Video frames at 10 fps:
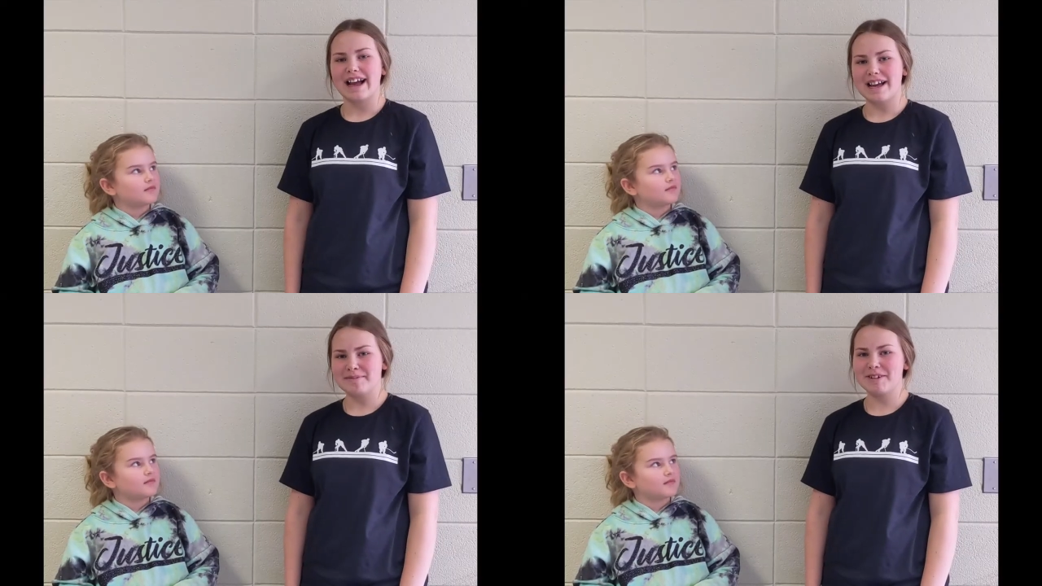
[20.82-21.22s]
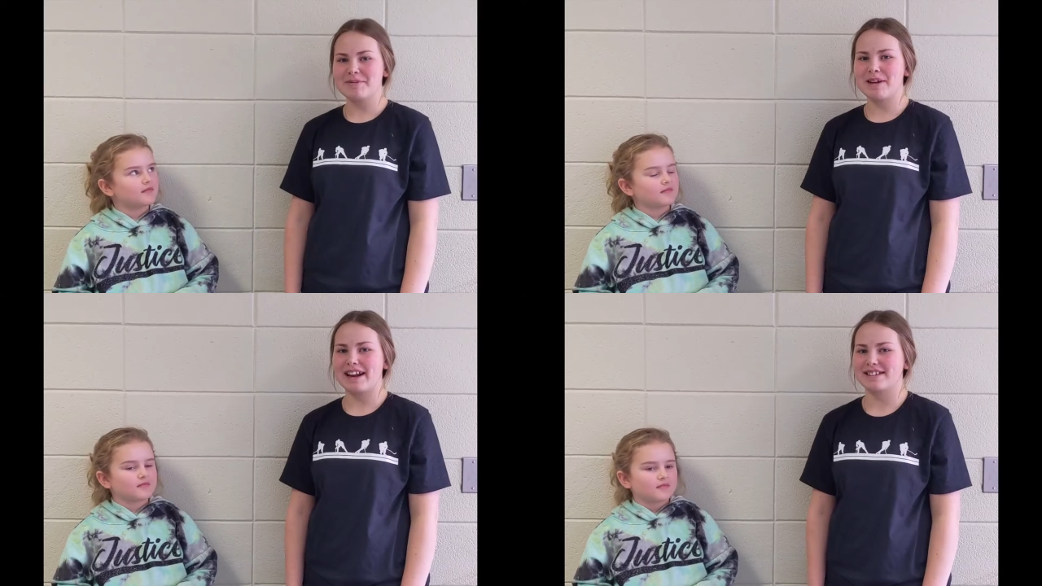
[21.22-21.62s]
Speaker 1: I'm here with
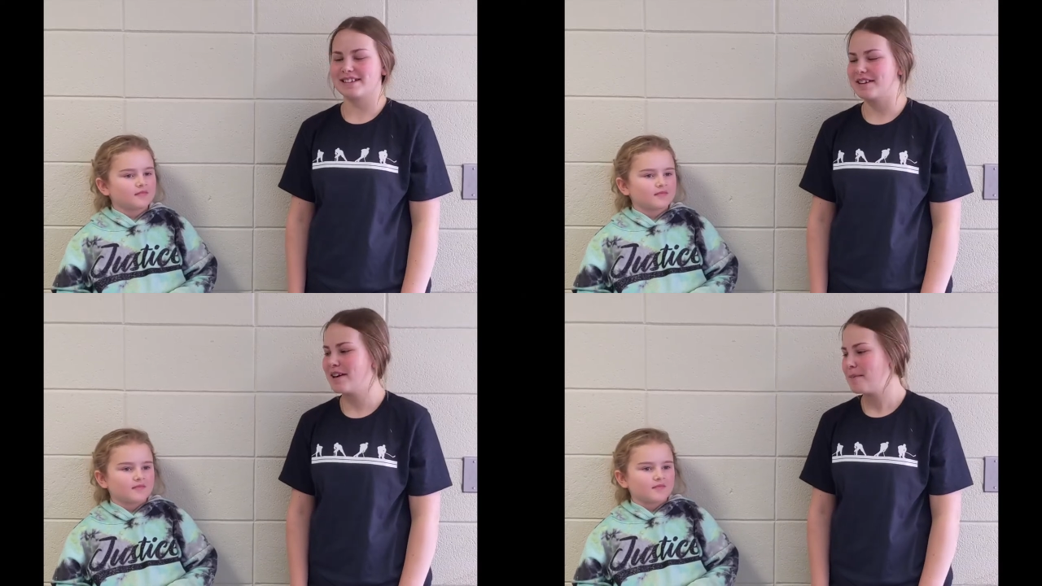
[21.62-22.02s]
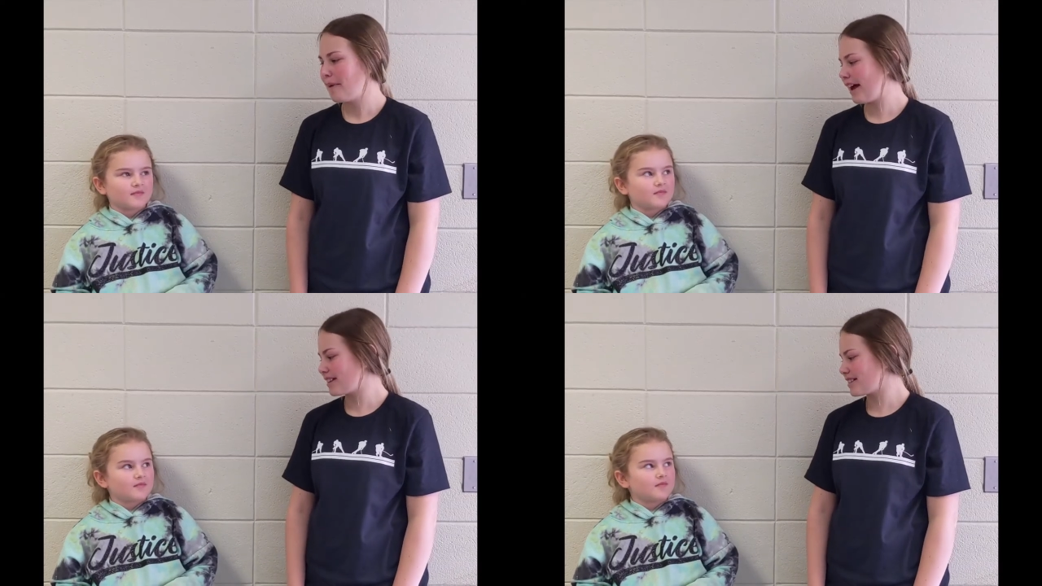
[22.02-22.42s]
Madison.
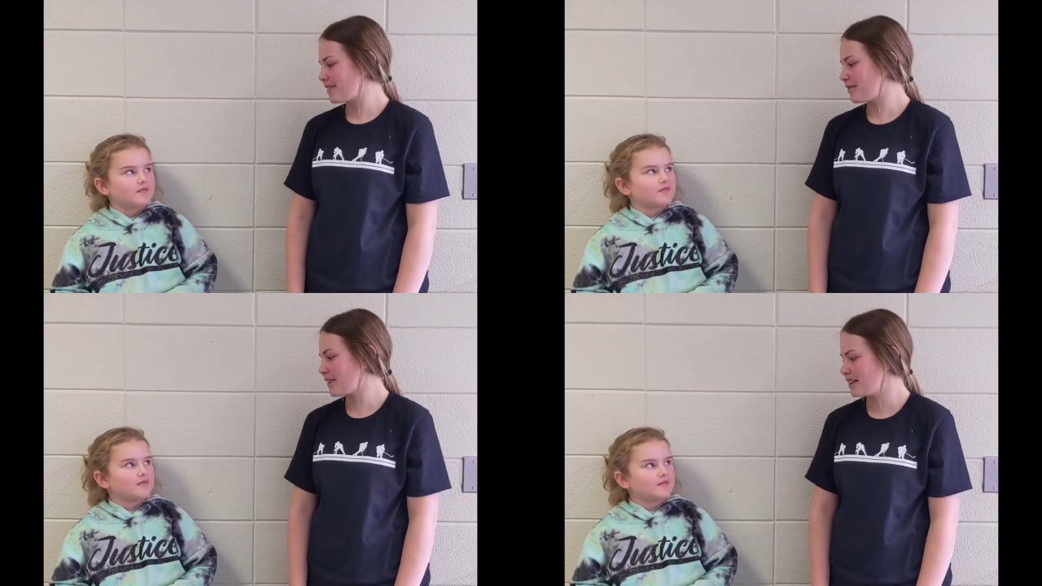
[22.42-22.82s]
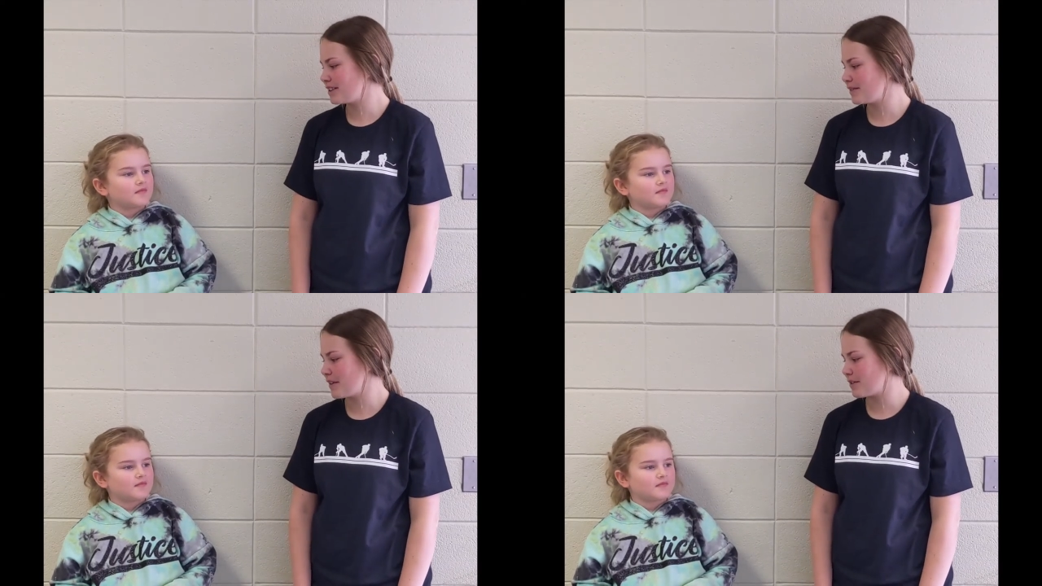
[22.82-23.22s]
Madison, what is your
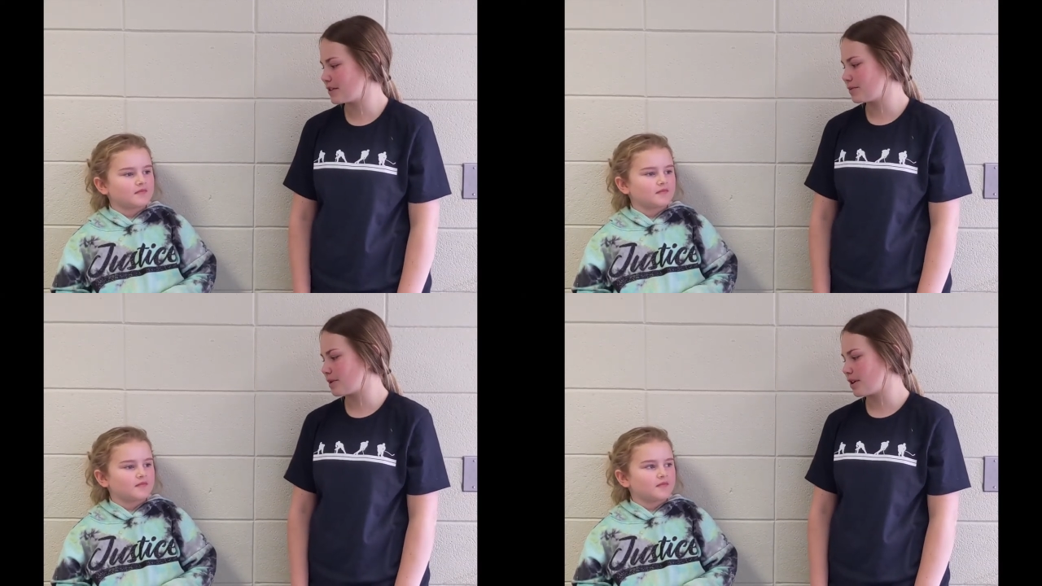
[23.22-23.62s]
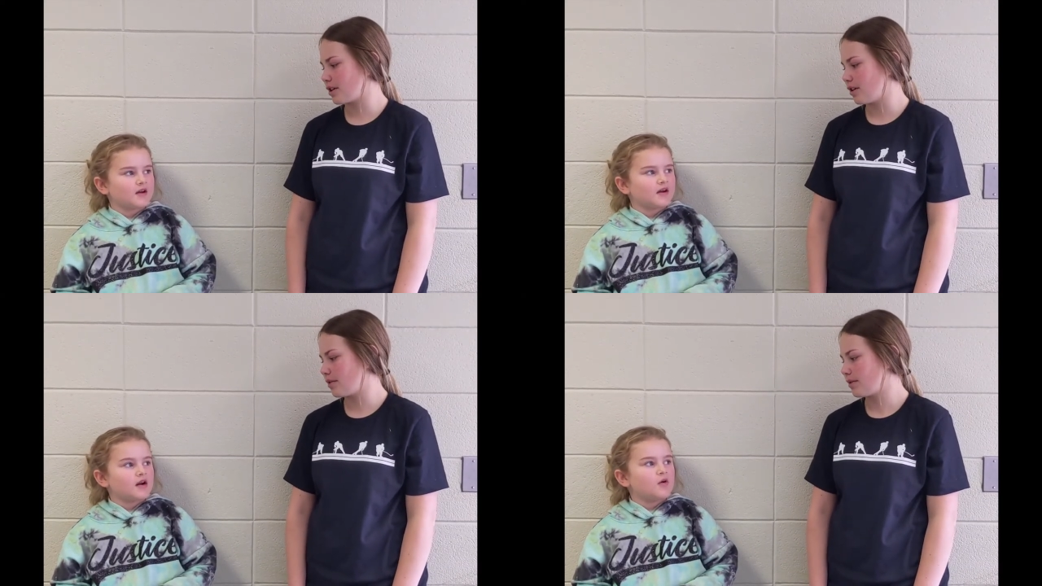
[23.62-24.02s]
favorite
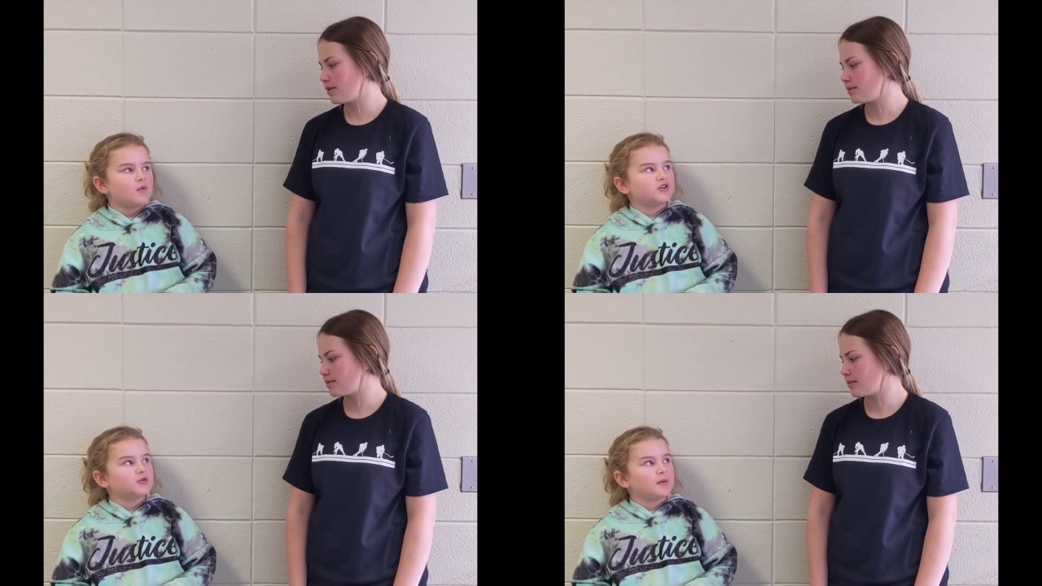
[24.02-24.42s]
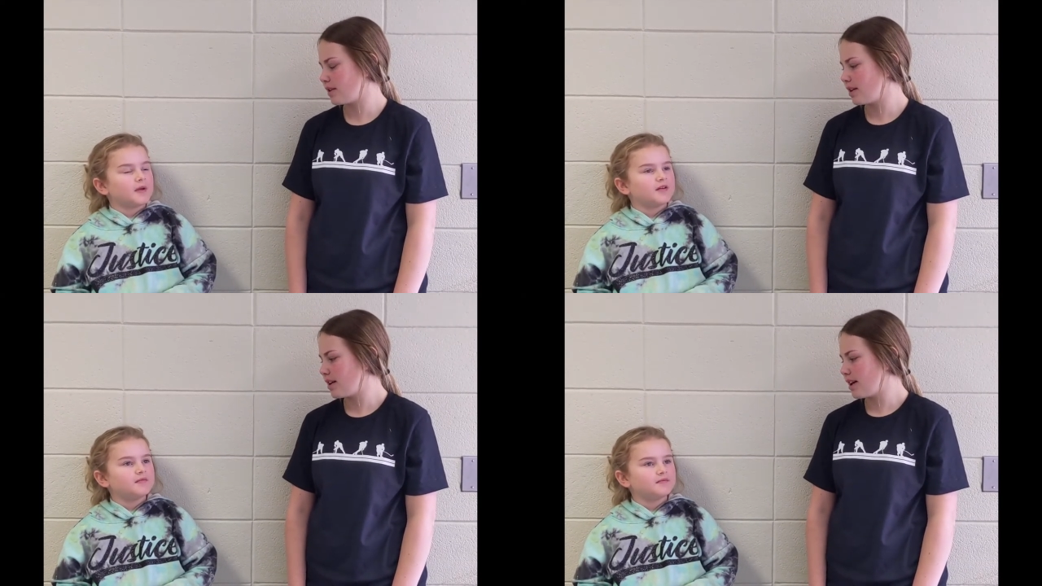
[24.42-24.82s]
superhero?
Speaker 2: Wonder
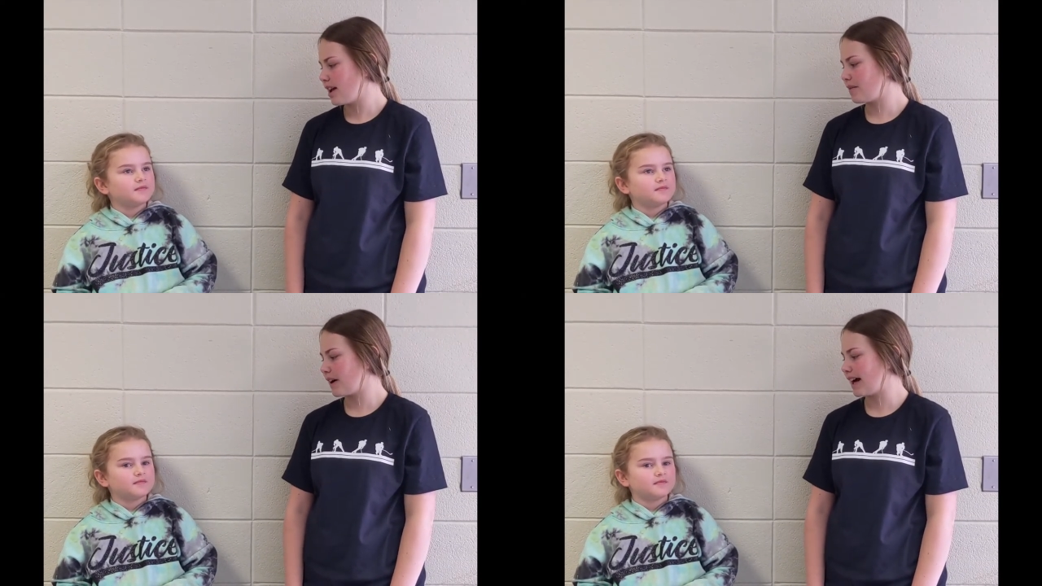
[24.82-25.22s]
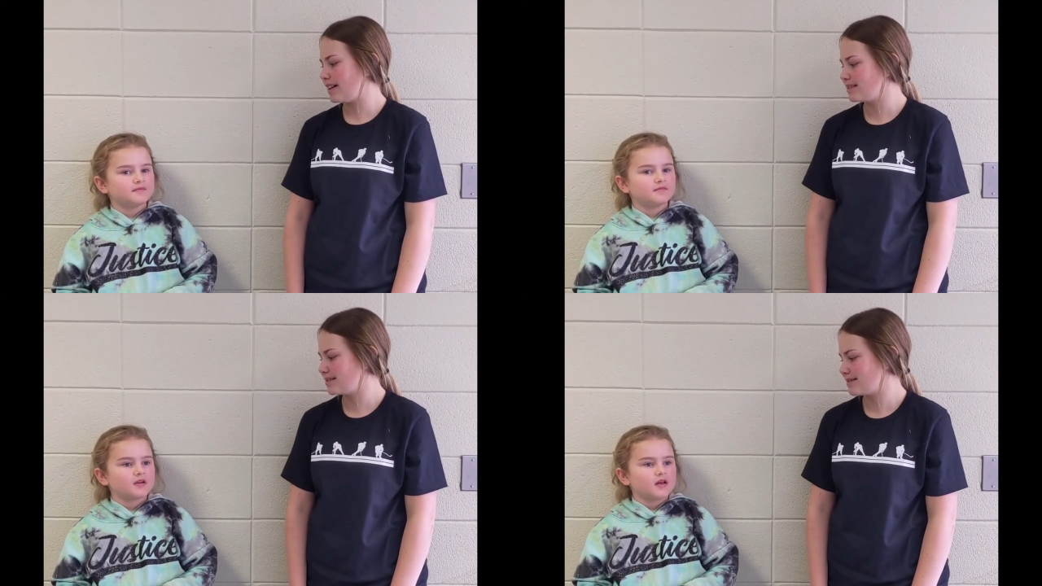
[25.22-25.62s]
Woman. And
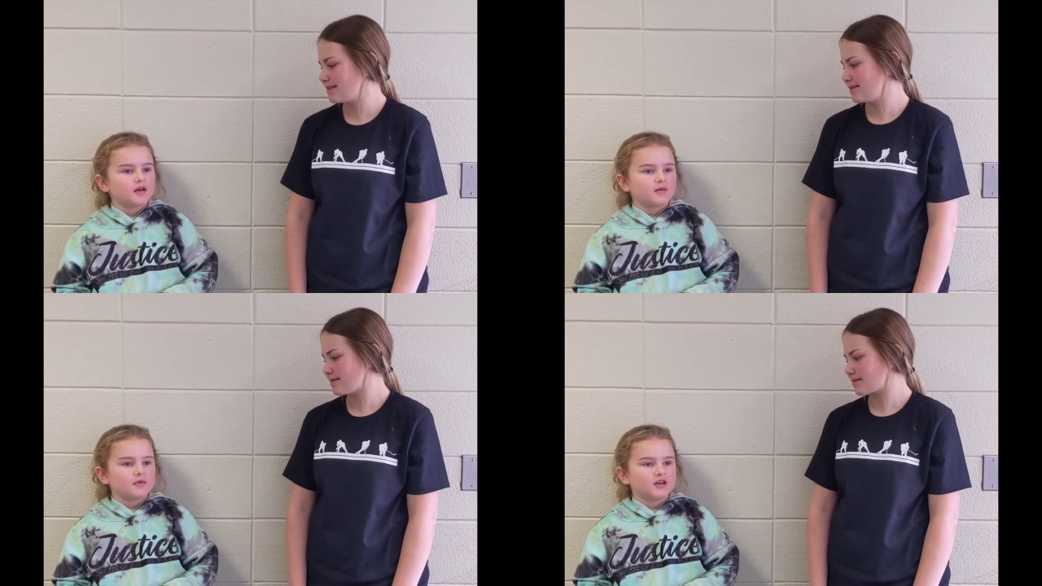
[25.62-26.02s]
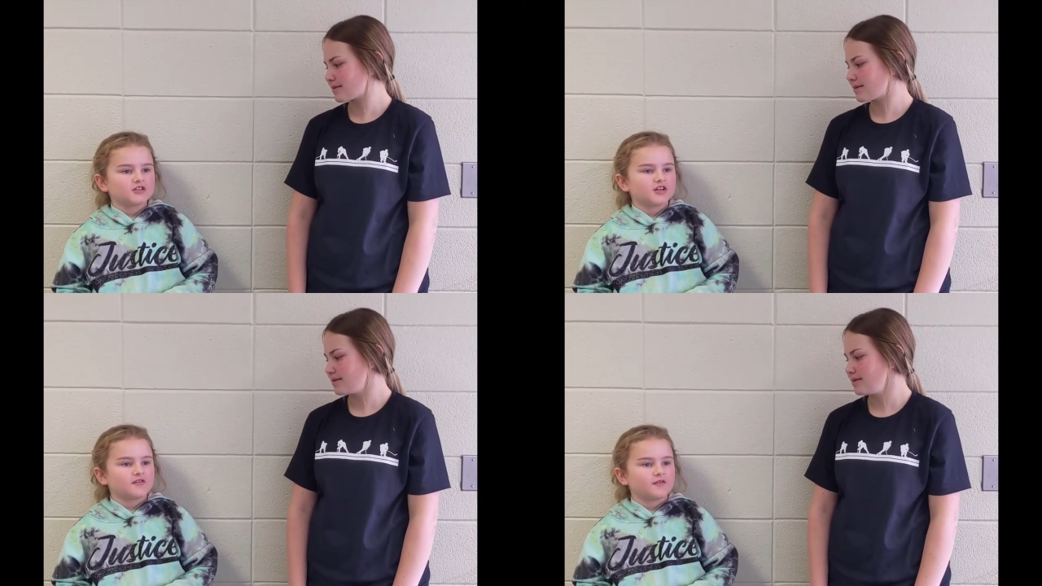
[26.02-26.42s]
why? Because
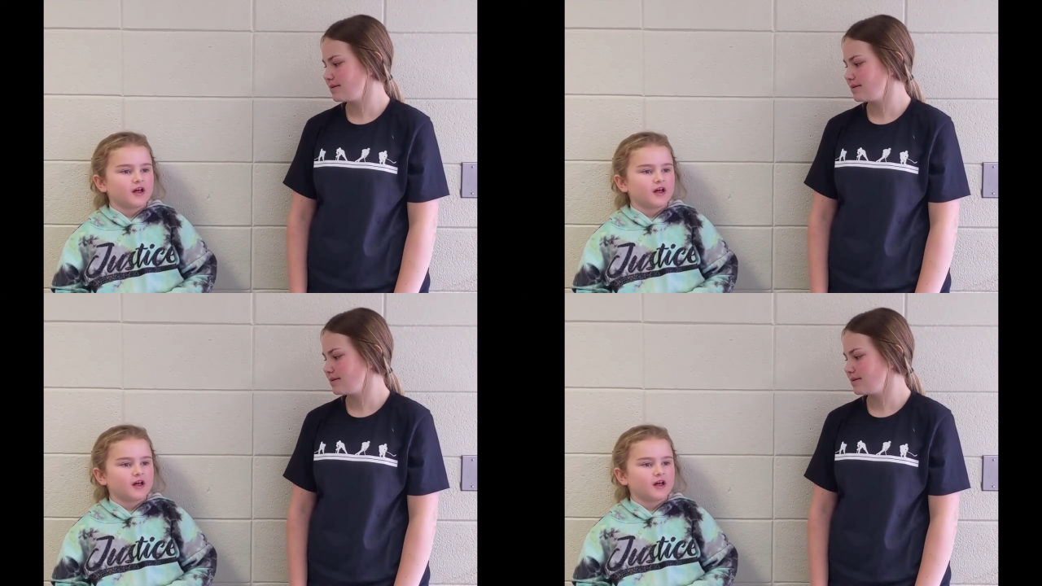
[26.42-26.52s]
she can